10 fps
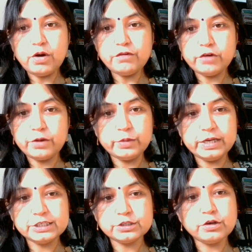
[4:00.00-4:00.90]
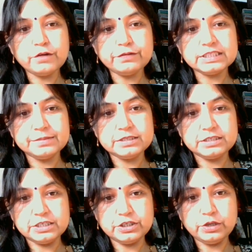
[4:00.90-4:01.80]
of formulation of a
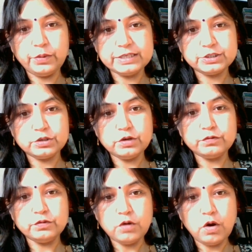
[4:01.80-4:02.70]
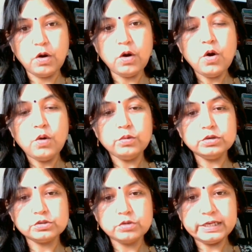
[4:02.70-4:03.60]
substantial question of law
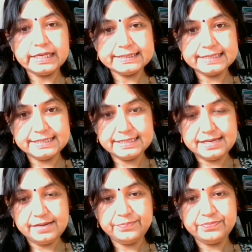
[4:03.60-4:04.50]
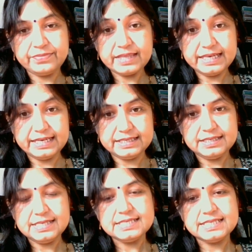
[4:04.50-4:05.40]
was not necessary,
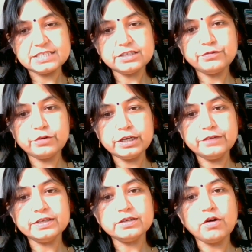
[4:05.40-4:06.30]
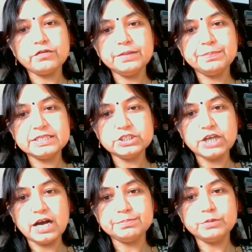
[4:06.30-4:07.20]
yet Section 41 of the
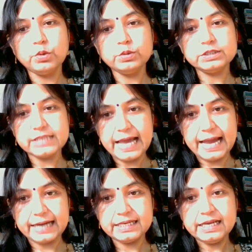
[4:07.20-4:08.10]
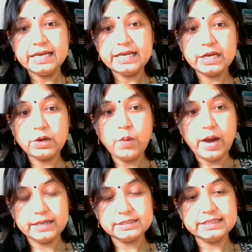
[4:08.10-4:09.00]
Punjab Courts Act
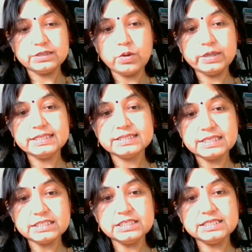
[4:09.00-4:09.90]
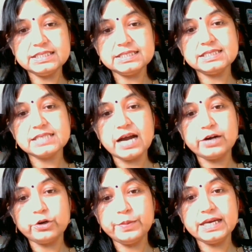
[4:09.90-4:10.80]
requires that only such decisions
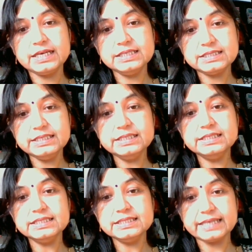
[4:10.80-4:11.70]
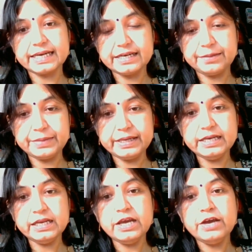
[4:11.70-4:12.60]
are to be considered in second appeal